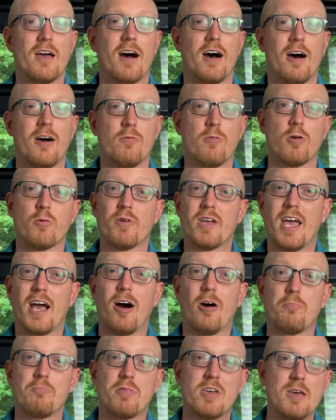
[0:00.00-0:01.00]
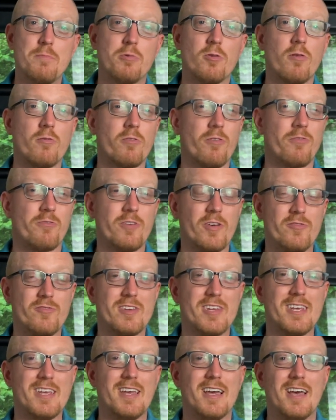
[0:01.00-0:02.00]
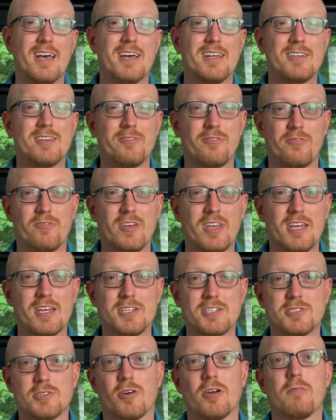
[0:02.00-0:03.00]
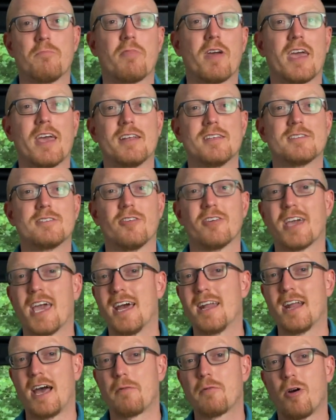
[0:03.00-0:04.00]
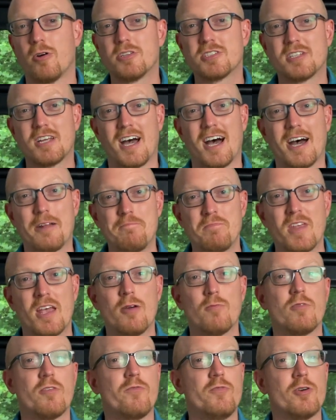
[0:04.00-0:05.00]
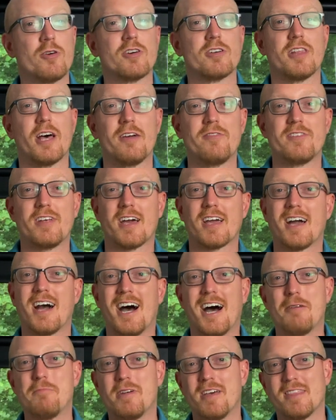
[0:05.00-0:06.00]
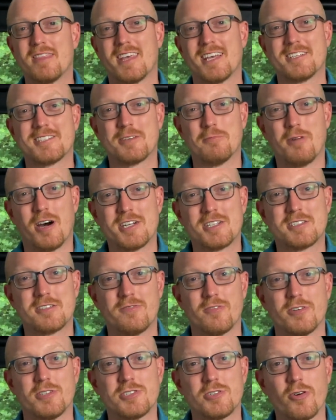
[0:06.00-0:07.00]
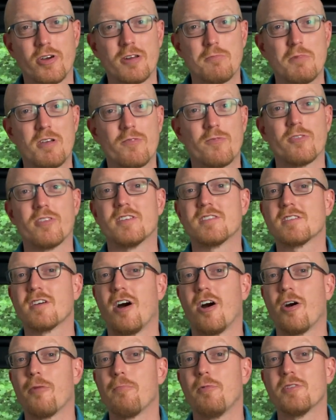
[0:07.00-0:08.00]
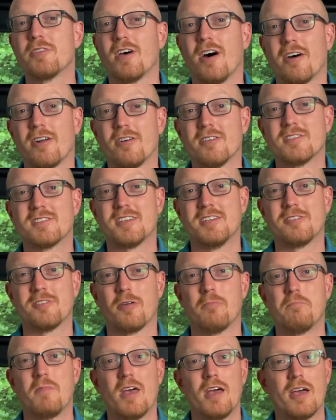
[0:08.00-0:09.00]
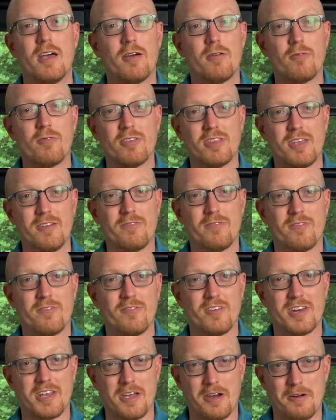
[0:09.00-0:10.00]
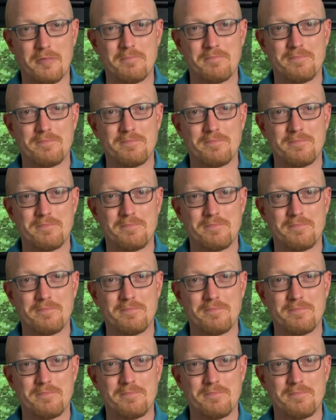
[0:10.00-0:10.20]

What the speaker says: where we help people over 50 defeat joint pain. So again, I'm Coach Todd with feelgoodlife.com, and thanks so much for joining me for this carpal tunnel syndrome relief video.